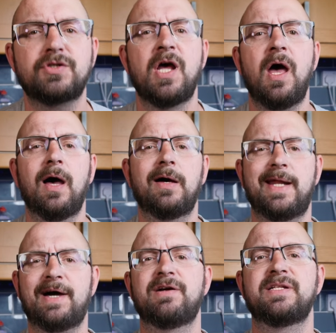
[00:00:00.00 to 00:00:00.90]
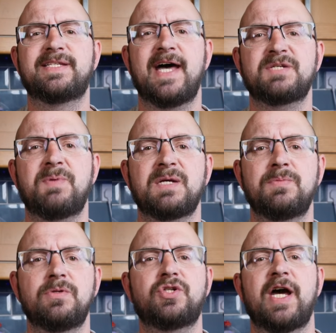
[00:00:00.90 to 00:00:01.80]
And now you're in the Tex-Mex
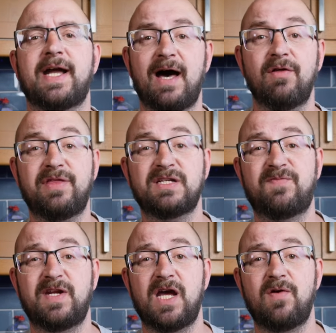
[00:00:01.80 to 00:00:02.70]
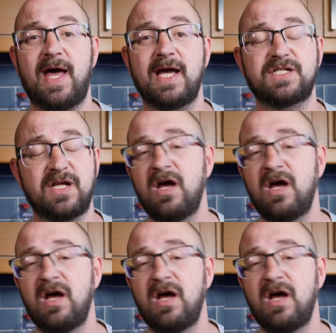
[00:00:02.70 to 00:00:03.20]
mood, check out this video next